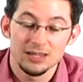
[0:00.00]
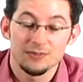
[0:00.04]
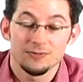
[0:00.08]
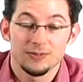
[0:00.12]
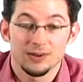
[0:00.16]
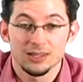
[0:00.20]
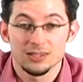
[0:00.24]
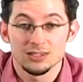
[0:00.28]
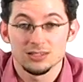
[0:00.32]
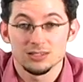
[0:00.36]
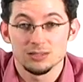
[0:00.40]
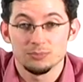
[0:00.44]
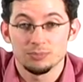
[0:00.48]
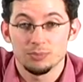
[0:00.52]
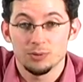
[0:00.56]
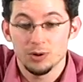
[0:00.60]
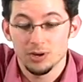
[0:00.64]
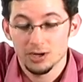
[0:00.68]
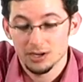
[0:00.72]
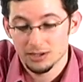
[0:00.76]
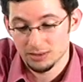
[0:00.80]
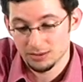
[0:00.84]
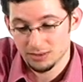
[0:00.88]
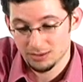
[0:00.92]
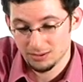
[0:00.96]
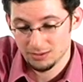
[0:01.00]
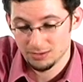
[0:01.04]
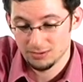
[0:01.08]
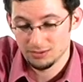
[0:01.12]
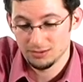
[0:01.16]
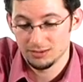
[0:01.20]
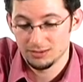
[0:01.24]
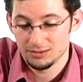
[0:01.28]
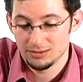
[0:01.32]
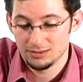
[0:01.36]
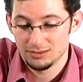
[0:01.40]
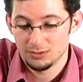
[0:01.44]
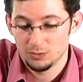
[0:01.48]
if it can support
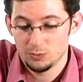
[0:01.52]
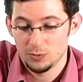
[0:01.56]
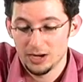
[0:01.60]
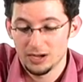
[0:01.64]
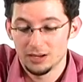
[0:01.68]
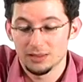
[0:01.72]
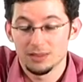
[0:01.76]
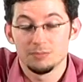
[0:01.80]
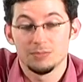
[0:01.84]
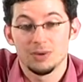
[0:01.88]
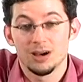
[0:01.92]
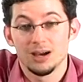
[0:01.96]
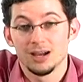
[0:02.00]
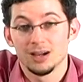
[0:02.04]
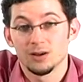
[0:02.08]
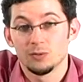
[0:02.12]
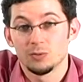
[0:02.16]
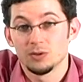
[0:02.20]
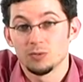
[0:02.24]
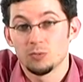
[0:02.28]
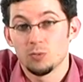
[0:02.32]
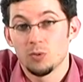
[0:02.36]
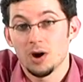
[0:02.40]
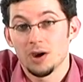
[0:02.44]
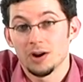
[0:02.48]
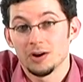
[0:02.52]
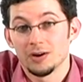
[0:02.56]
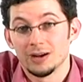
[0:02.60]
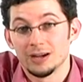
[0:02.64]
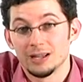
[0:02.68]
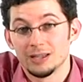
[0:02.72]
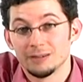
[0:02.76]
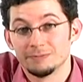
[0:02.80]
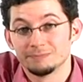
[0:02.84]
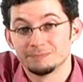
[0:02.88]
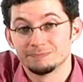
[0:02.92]
the weight of the mug with water in it.